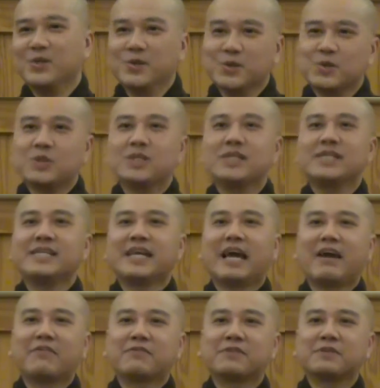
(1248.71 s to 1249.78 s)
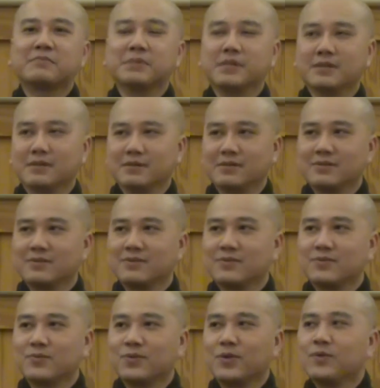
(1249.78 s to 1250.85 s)
Usually after meal,
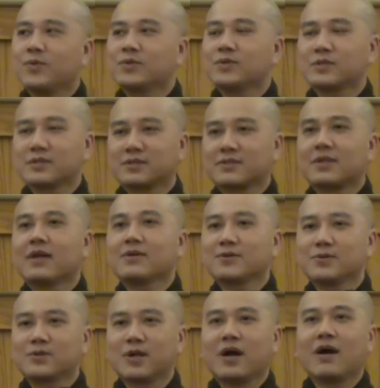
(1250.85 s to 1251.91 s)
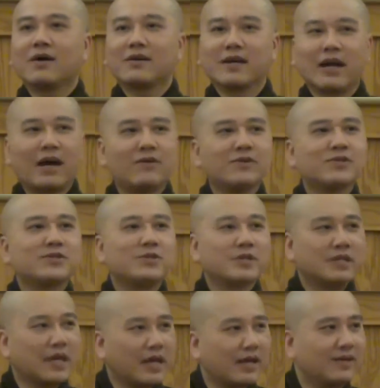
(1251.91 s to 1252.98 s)
we would start to talk. How was
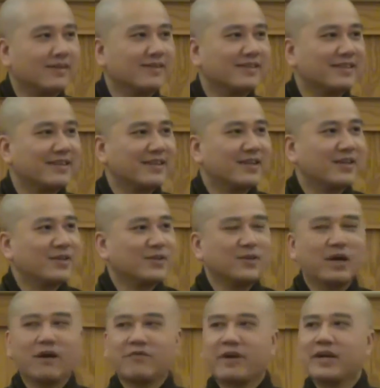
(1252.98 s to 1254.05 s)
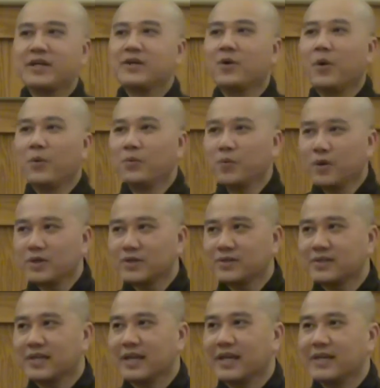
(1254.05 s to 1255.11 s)
your day? You have any homework
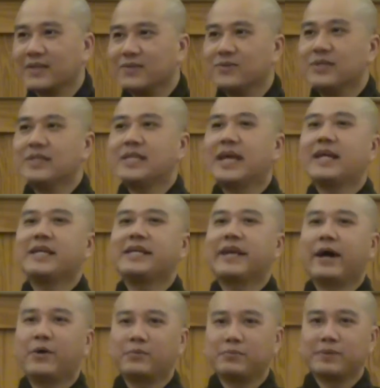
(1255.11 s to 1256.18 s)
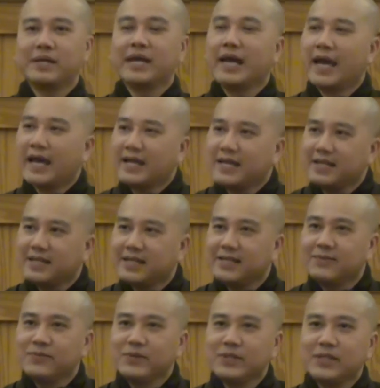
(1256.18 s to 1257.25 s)
today? You need any help?
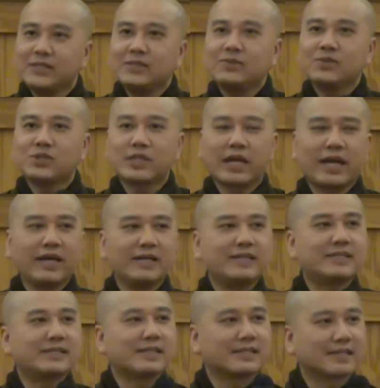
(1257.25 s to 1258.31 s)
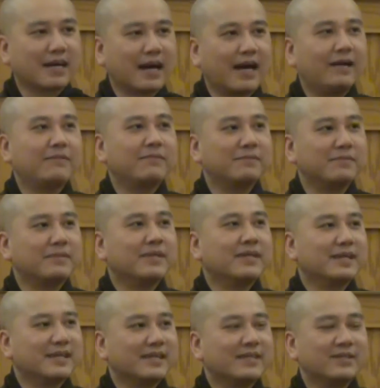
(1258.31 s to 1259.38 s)
Anything we need to share is the time
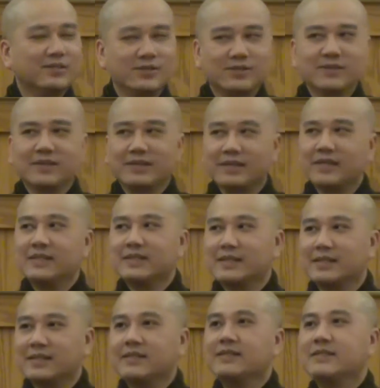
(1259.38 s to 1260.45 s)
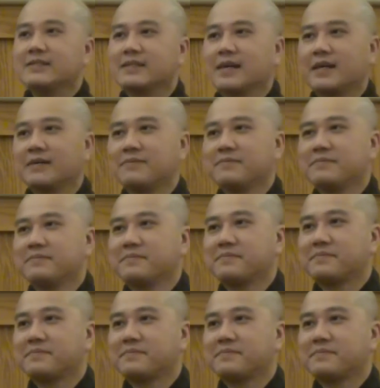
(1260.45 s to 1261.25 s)
in the dinner time.